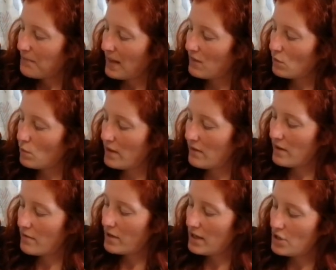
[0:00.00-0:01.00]
As always,
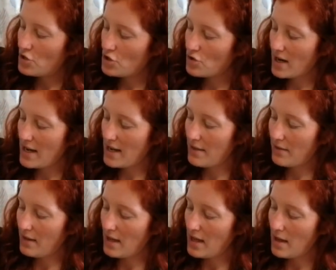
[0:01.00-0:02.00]
they're really straight
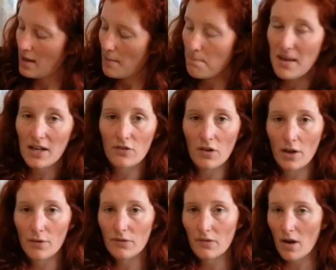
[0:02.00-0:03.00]
in the big
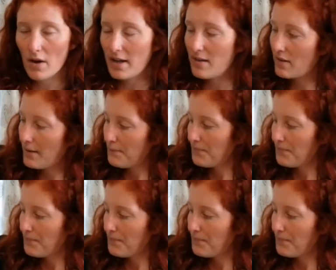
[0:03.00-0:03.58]
toe side,